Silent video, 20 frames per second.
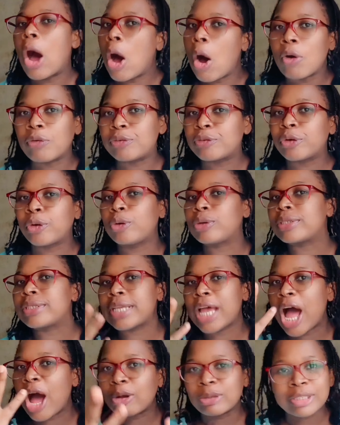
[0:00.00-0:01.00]
of
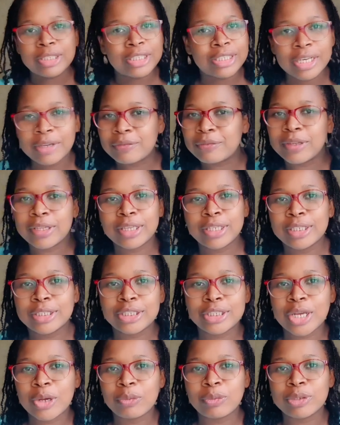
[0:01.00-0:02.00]
course, I'll definitely
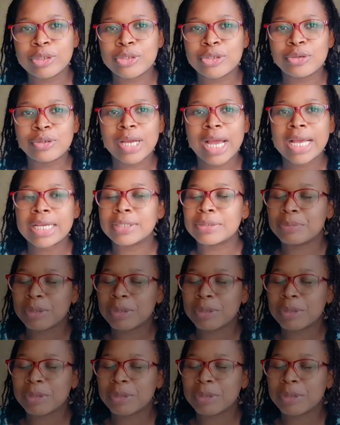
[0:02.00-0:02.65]
share with you guys,